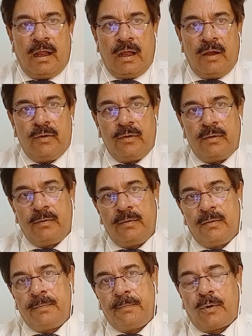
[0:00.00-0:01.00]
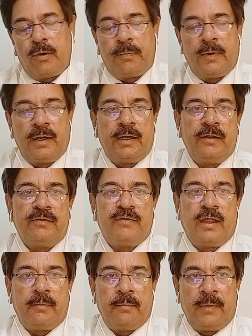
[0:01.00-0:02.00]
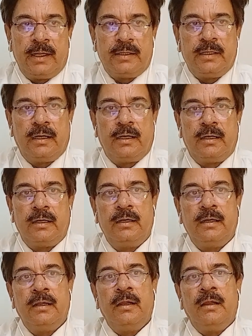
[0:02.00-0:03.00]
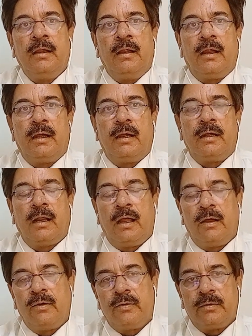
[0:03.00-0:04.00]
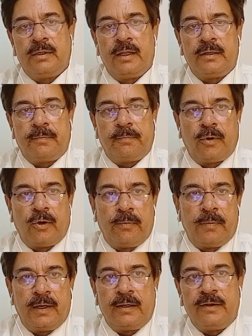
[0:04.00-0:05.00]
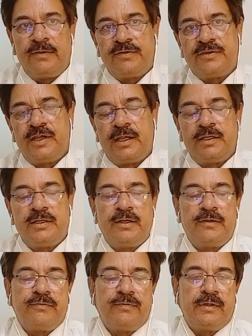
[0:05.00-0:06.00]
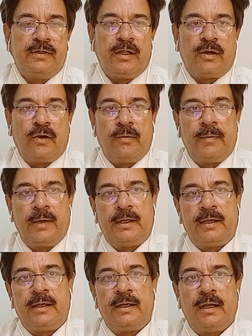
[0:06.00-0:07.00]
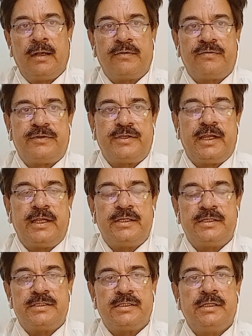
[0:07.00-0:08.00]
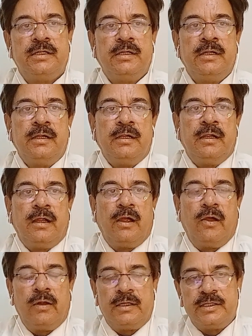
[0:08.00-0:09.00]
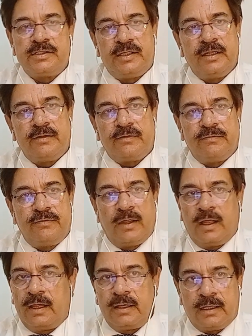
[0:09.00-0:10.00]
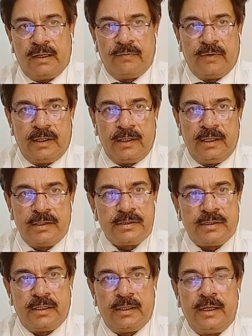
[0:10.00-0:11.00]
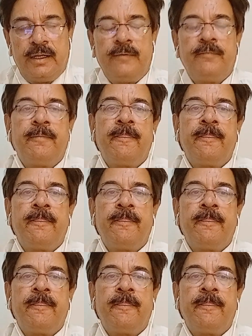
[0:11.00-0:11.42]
how properties are measured, and how that properties changes with the raw materials change. All these things I covered yesterday.